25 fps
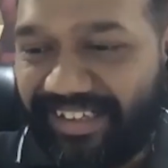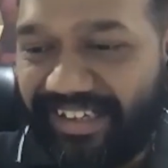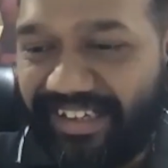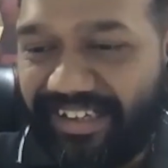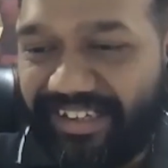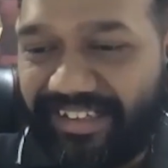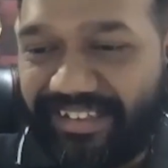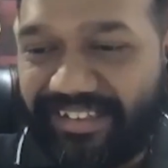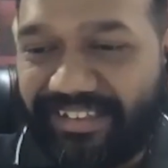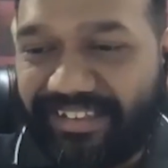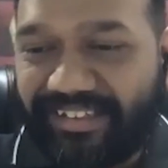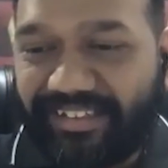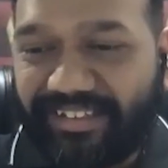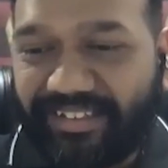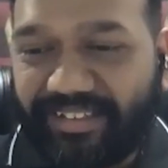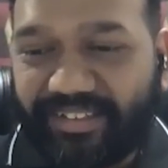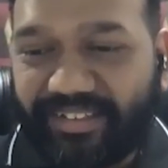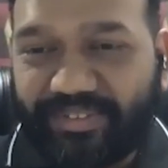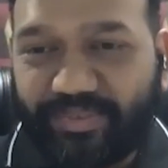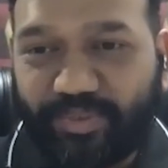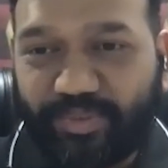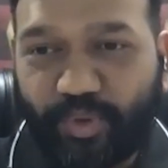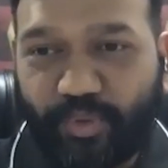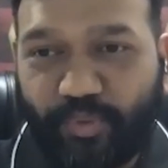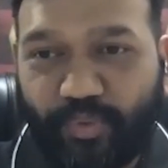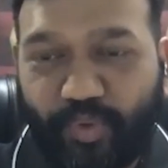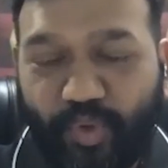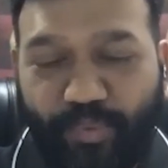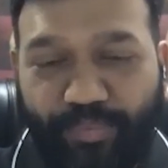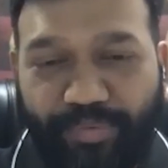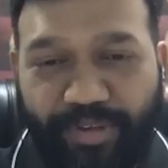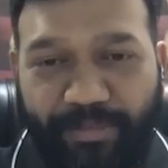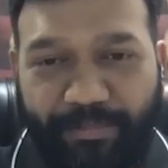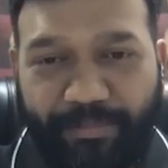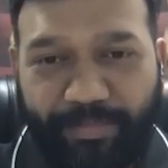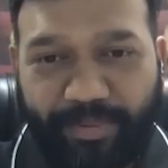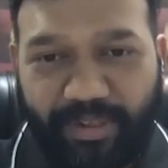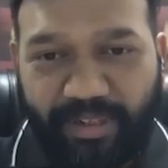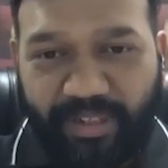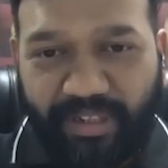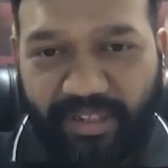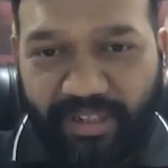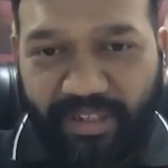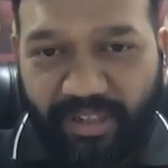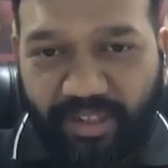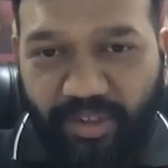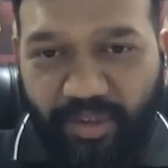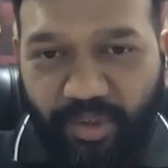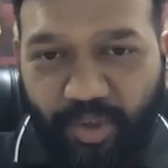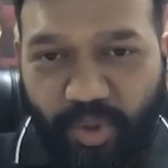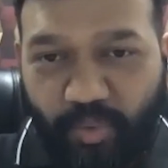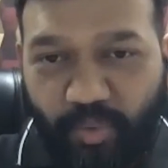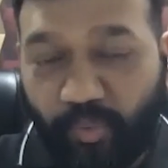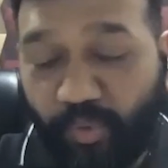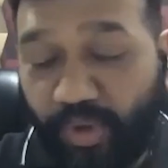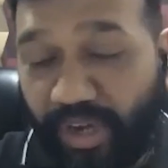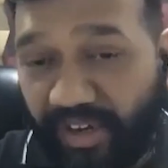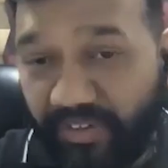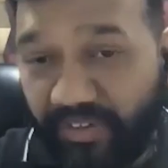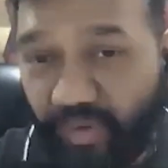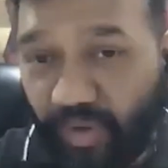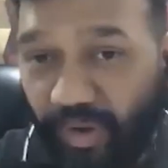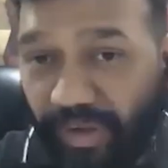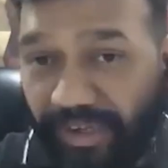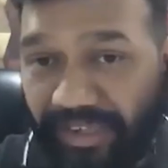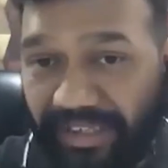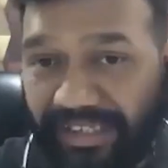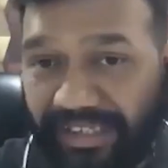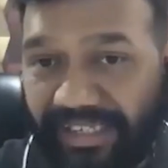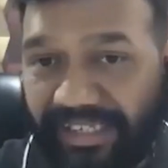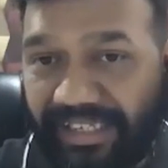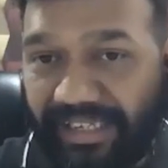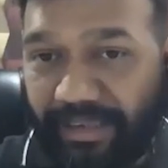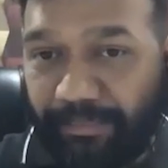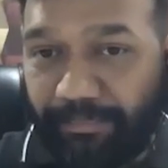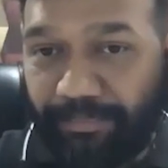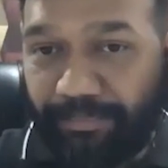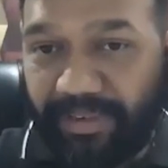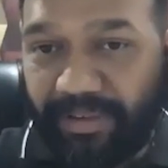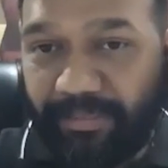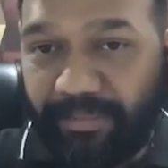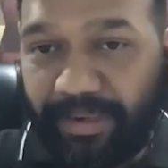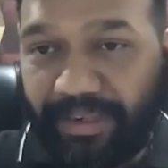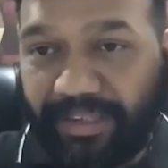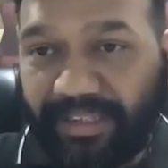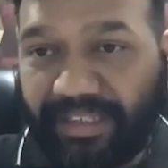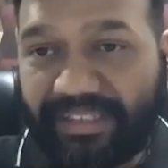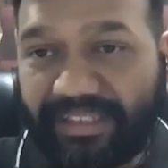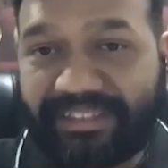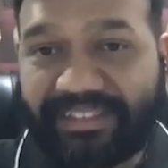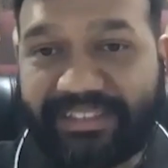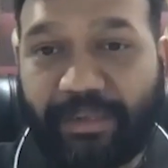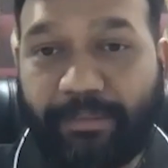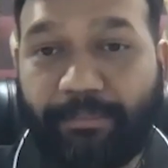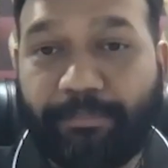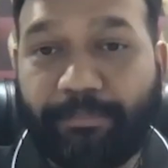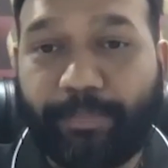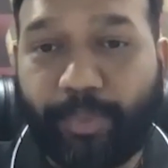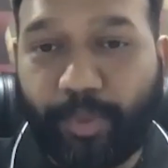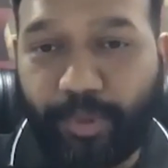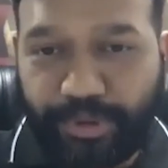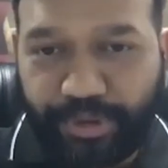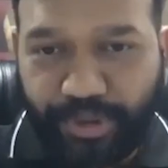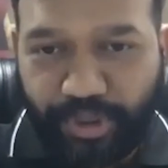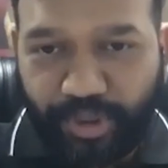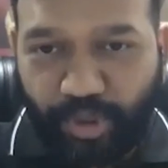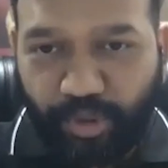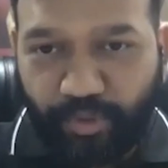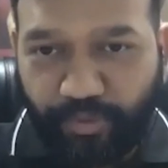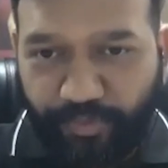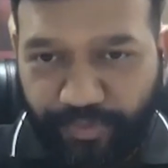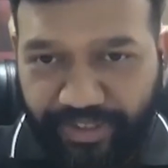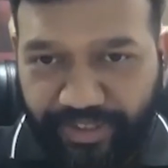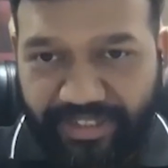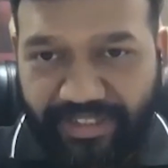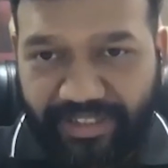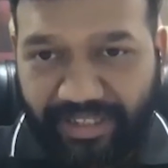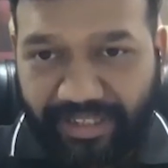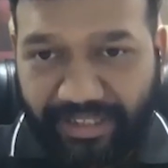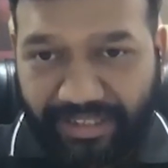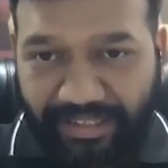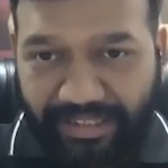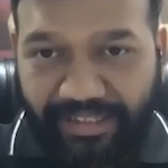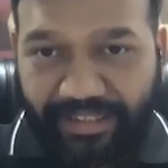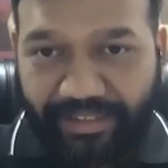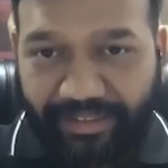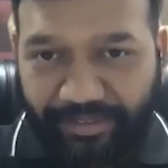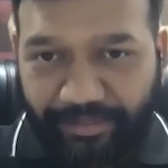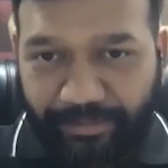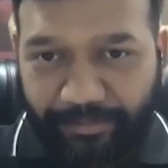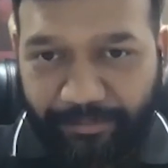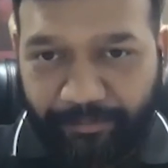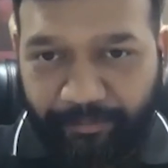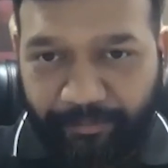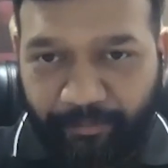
For few people, who have already implemented some portion of it earlier.